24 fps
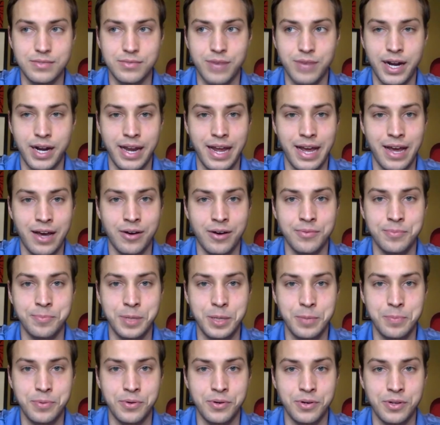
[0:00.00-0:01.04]
right now
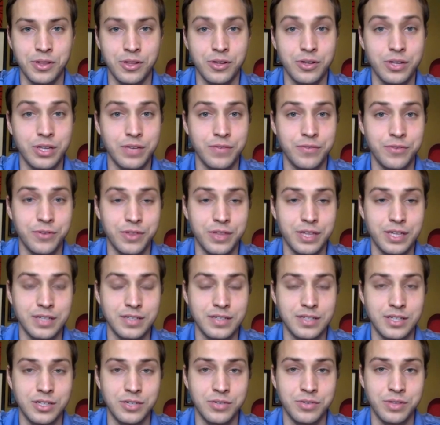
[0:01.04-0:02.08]
people are looking for things
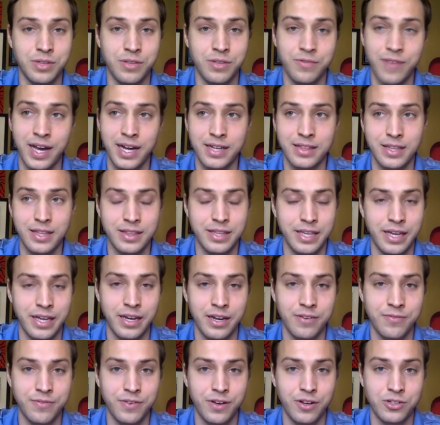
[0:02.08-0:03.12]
to do. And the fact that the
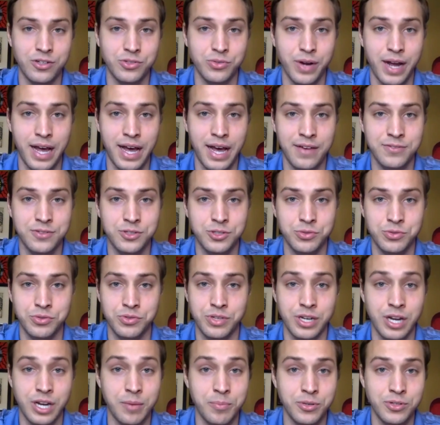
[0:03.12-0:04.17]
NFL draft drew the
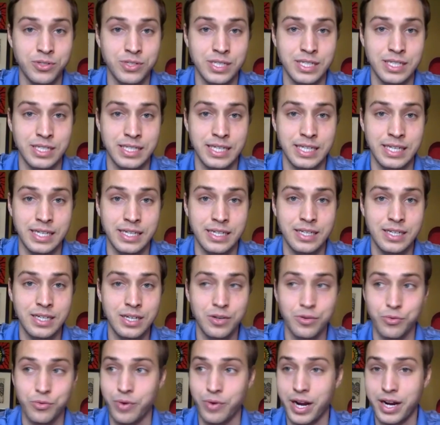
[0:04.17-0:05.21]
numbers it did,
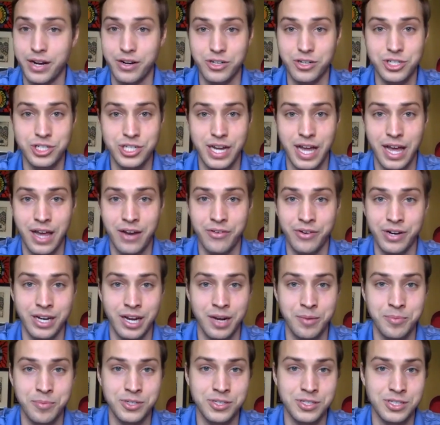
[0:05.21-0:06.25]
record shattering
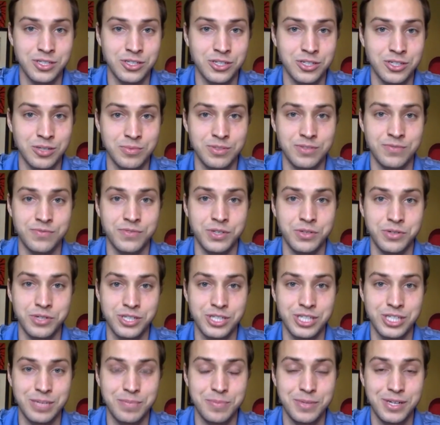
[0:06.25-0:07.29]
numbers in terms of
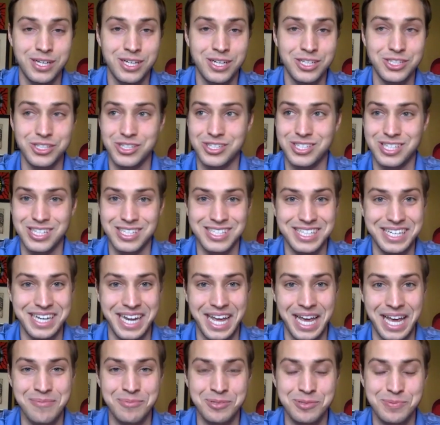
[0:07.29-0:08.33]
viewership, just to see
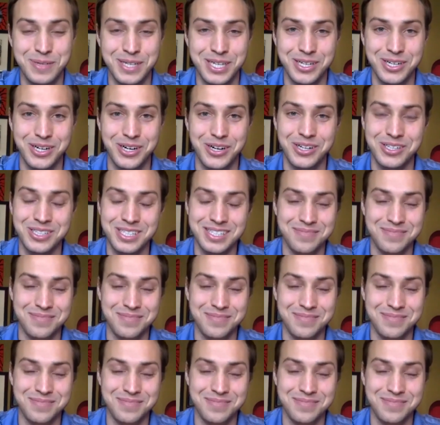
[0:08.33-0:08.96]
names being called,